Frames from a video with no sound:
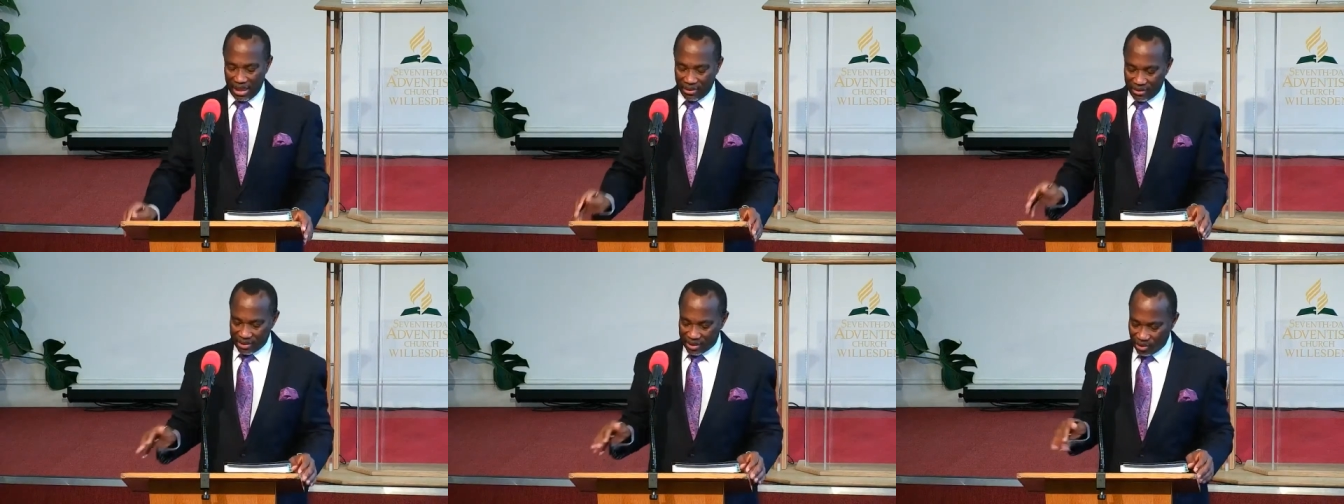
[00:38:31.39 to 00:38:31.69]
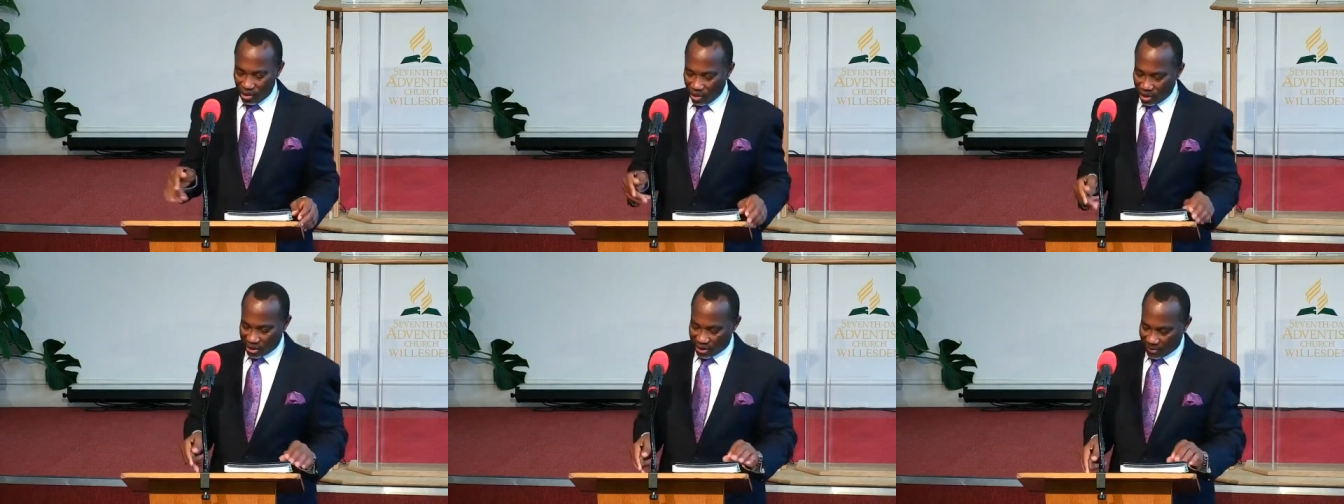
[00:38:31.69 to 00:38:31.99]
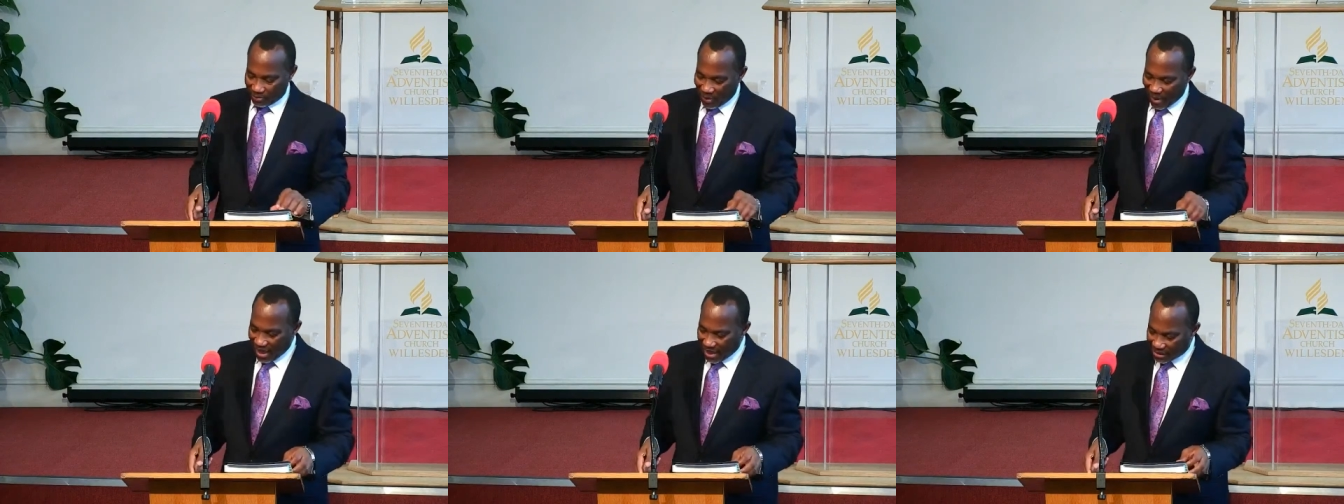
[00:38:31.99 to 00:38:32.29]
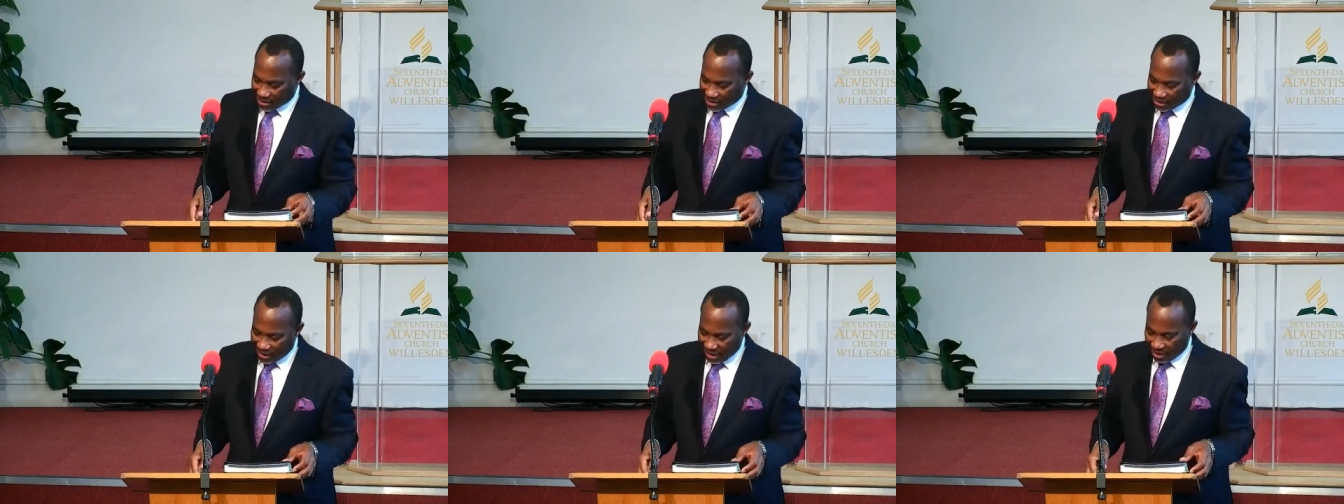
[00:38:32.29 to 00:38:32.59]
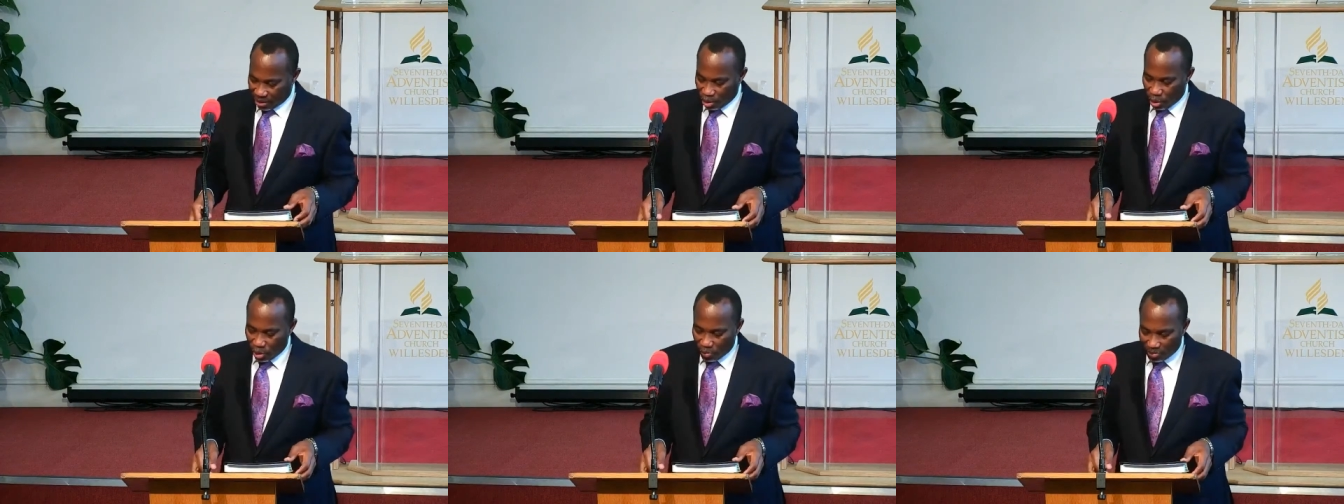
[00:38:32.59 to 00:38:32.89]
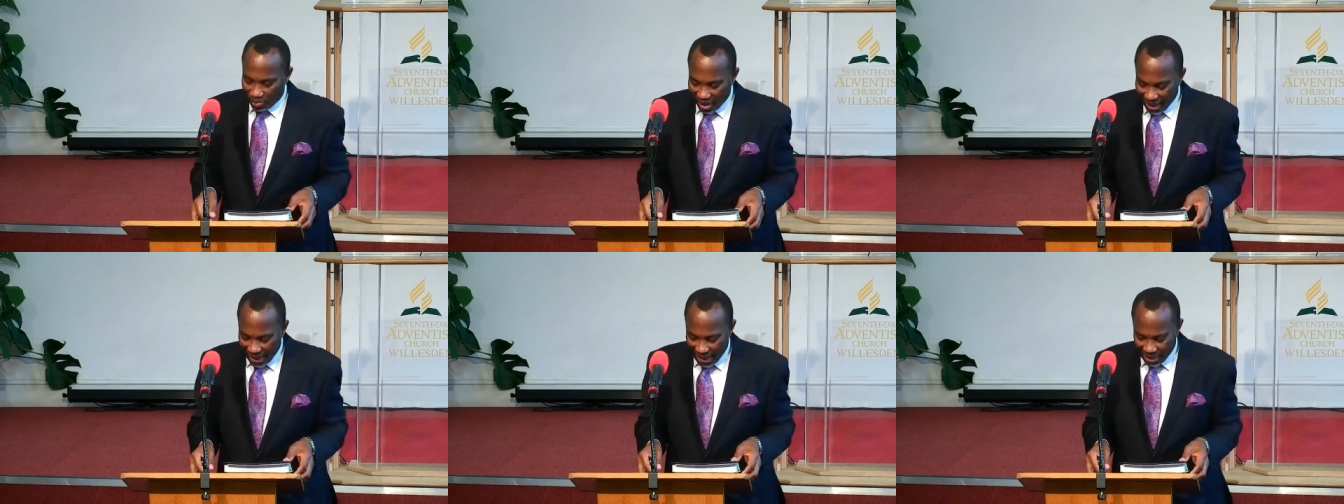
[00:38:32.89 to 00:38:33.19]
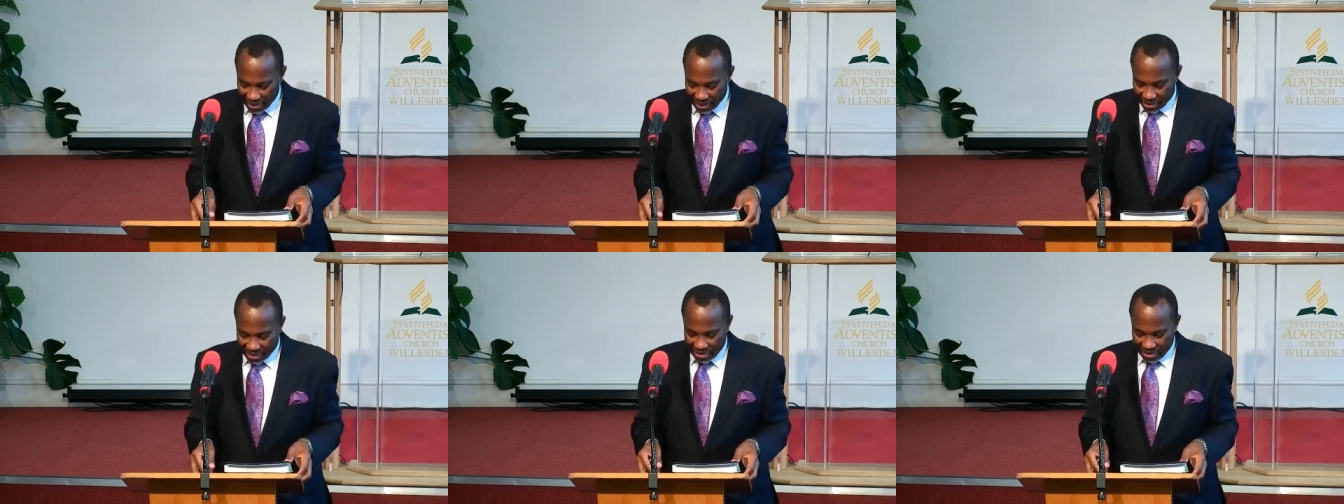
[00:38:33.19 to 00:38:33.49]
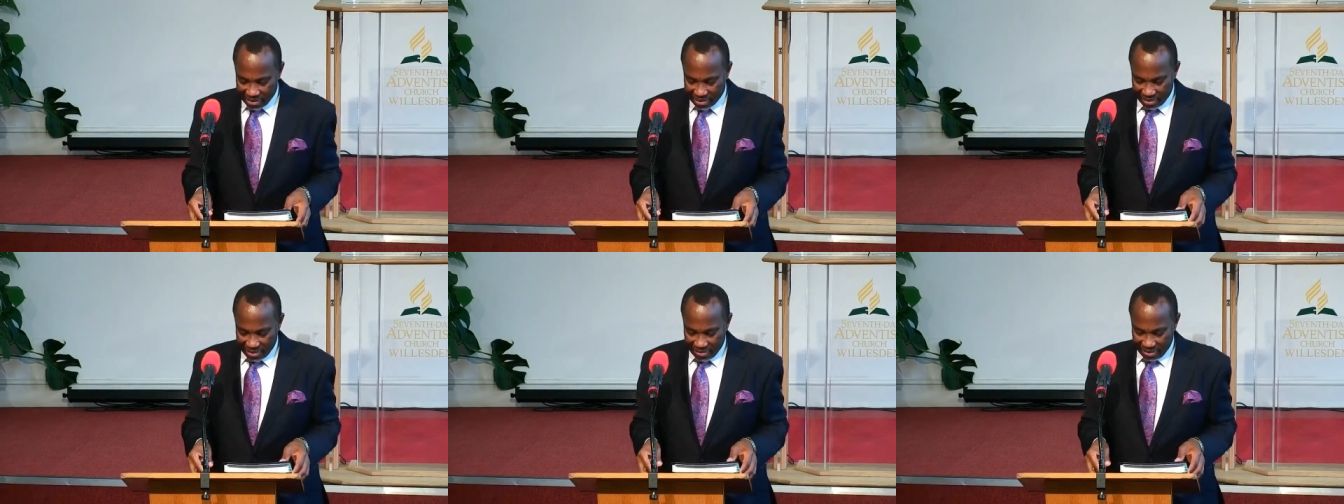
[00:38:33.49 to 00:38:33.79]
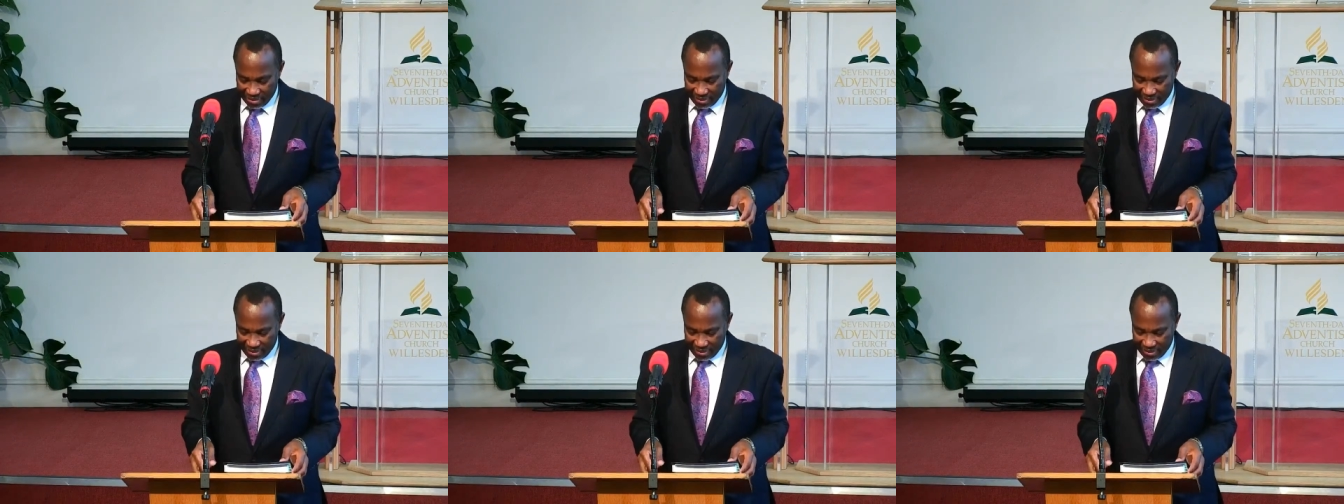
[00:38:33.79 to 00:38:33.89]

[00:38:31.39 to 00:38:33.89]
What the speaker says: there is no space and no place